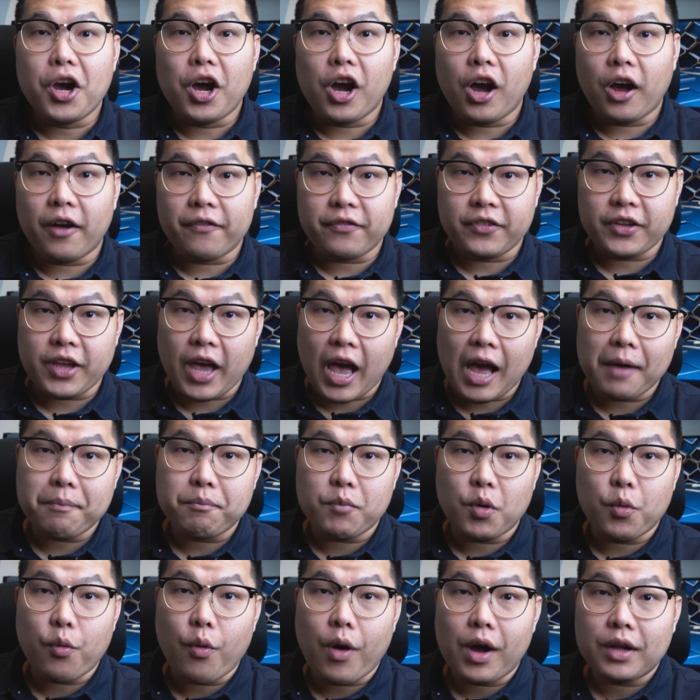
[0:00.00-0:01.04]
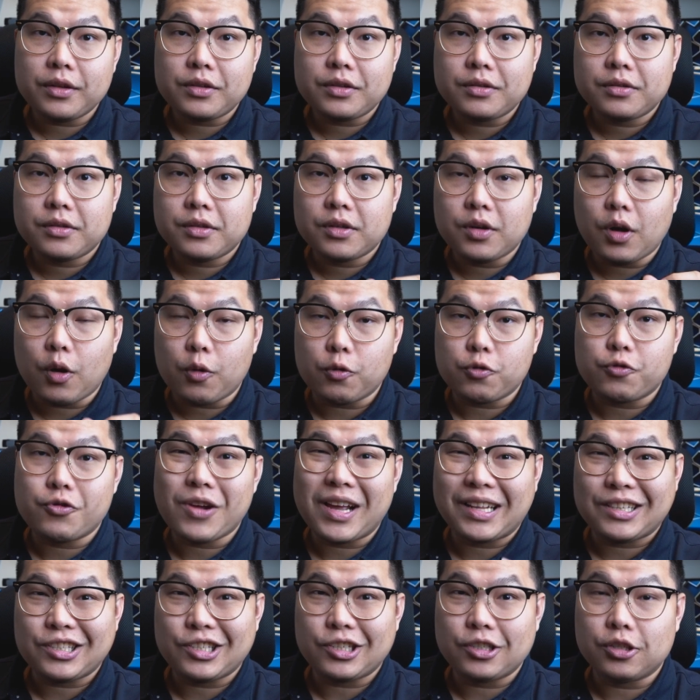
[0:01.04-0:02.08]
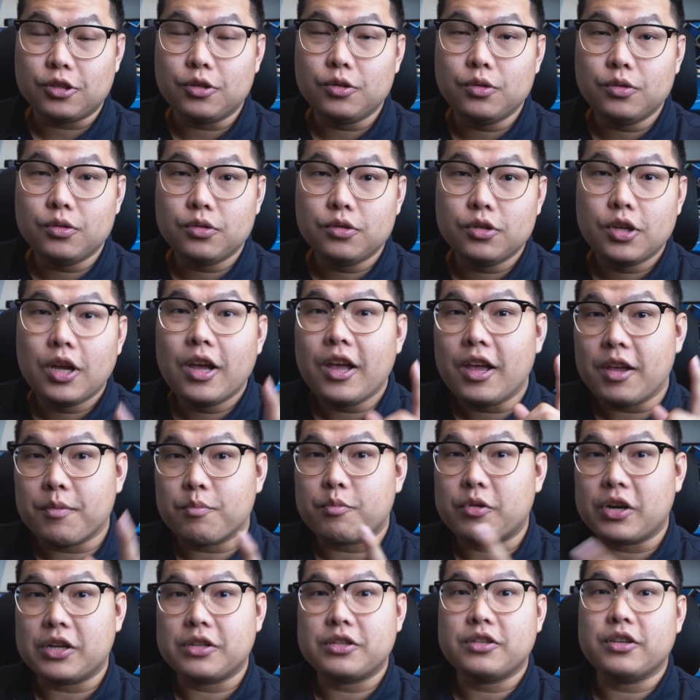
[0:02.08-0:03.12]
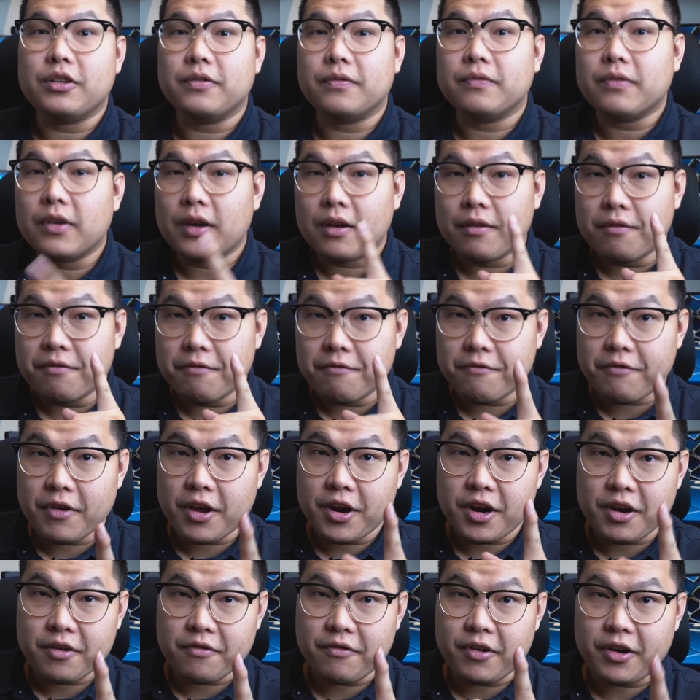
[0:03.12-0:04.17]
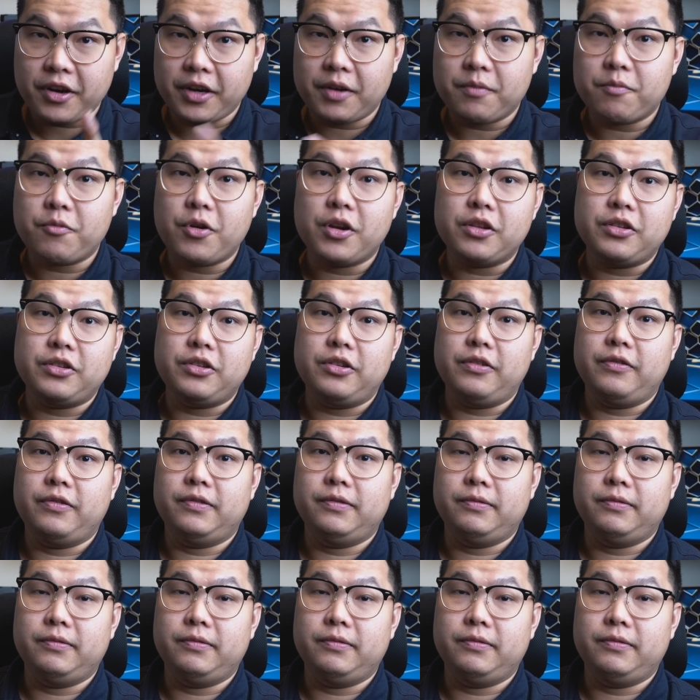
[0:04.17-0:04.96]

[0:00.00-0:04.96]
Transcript: of the Apple Watch Ultra 2 impressive. Very, very impressive.